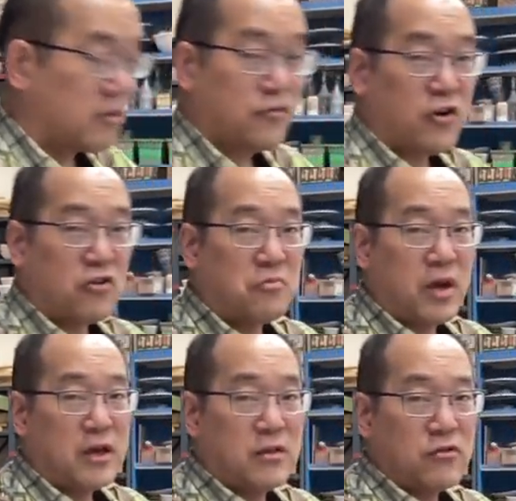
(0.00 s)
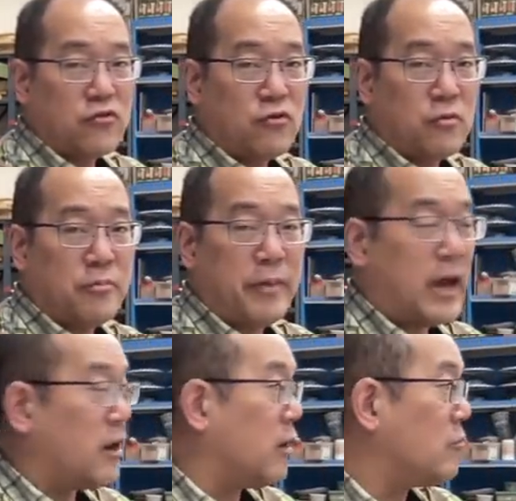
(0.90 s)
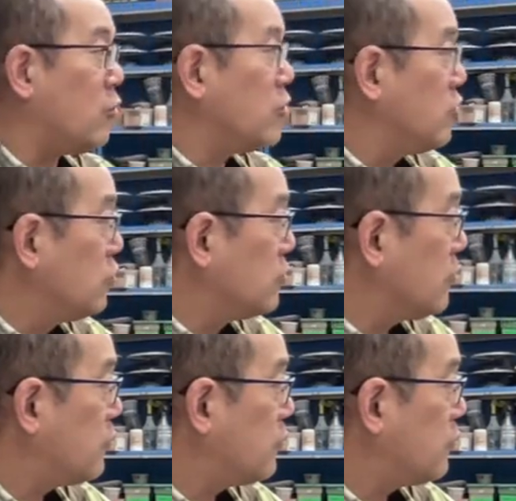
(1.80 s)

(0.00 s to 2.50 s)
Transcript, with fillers: as far as making the tool better, more usable